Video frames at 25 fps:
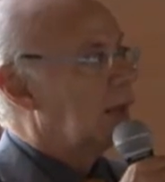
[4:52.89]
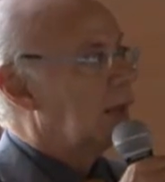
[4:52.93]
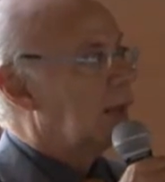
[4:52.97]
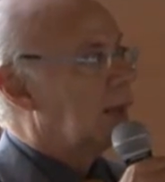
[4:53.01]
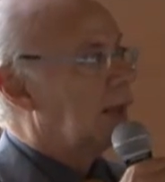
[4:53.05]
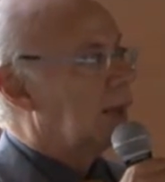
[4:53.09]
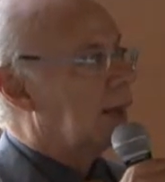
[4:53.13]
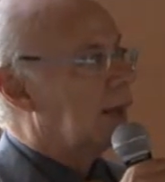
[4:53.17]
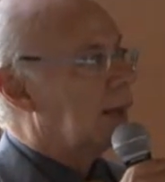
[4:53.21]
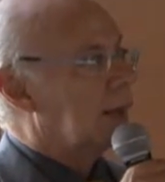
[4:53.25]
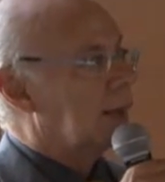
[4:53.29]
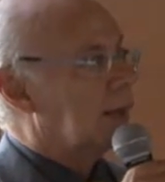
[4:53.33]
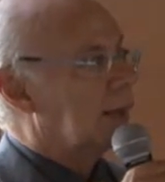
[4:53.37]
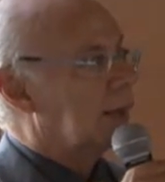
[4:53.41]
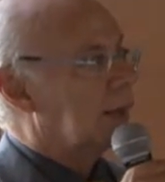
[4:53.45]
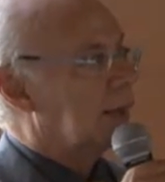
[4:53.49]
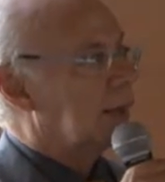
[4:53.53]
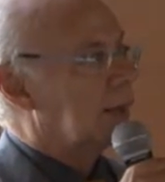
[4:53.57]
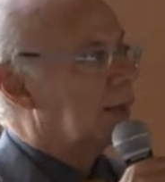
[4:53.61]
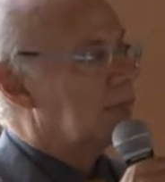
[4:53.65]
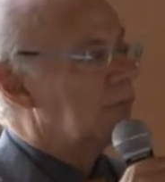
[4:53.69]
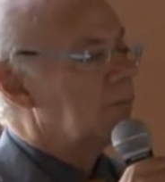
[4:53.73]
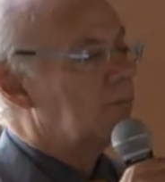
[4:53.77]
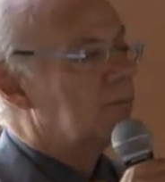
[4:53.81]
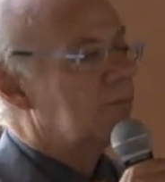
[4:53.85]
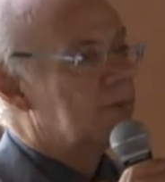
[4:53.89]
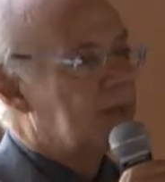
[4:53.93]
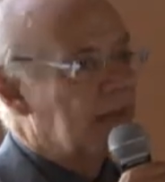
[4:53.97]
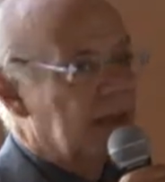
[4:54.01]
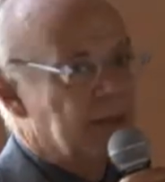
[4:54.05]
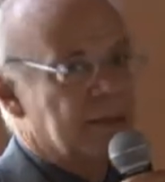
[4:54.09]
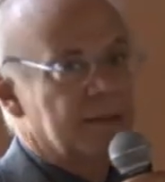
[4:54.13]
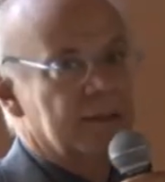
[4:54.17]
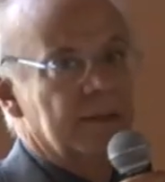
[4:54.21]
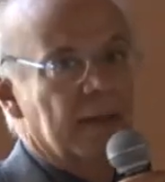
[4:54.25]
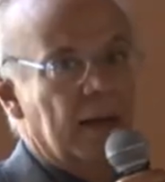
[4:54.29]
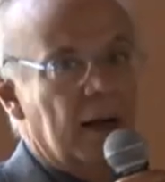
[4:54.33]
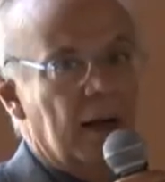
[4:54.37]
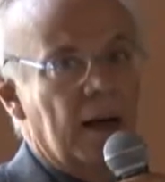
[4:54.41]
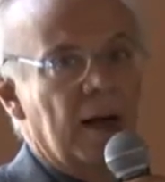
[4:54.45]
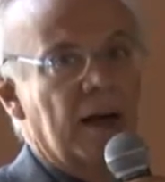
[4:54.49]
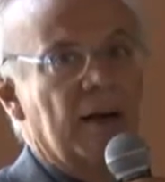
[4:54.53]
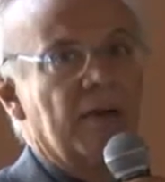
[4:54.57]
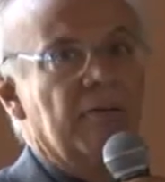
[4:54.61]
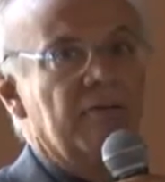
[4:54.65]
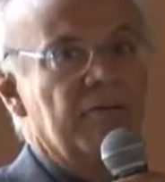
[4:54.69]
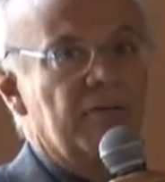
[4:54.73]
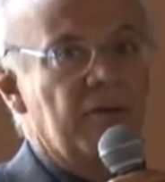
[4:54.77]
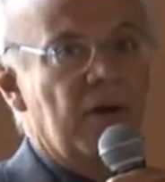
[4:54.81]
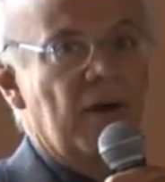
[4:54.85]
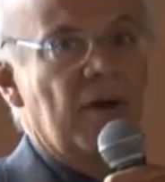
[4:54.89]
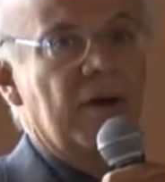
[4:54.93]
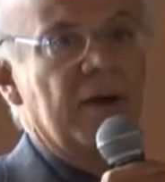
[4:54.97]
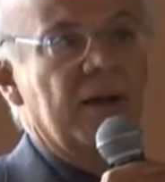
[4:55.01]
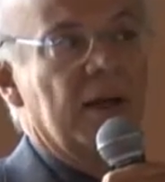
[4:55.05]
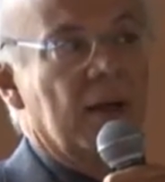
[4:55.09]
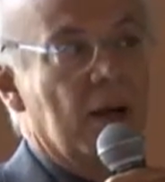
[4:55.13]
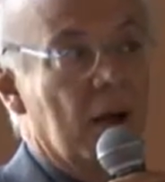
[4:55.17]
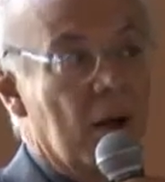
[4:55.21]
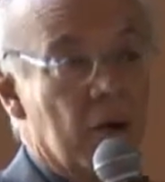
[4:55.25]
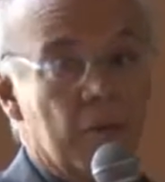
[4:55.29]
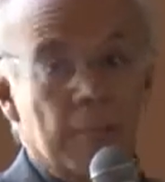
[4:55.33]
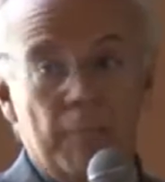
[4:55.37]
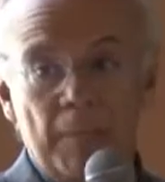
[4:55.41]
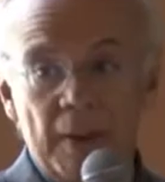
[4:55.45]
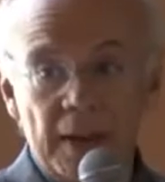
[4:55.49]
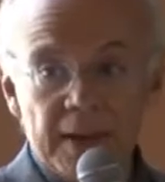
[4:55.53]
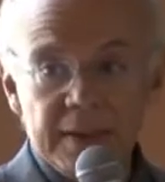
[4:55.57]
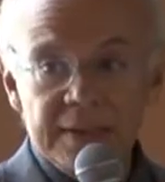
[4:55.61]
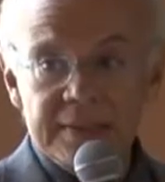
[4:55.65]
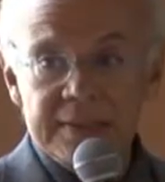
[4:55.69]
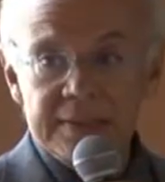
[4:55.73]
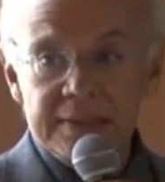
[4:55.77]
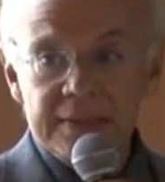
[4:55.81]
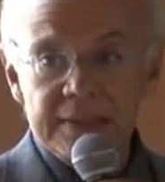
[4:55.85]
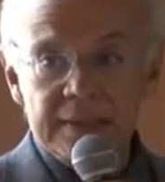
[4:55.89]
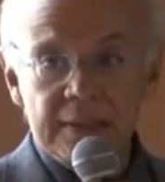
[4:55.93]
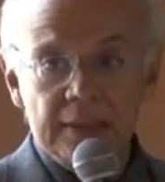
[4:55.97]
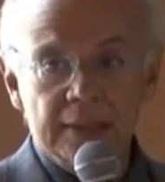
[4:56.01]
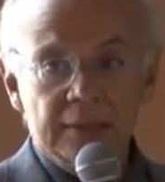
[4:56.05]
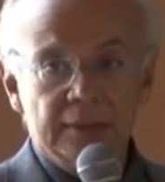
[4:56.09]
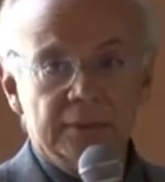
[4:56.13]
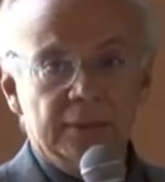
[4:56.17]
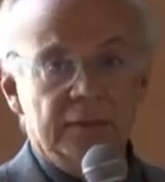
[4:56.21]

uh, that are very complex,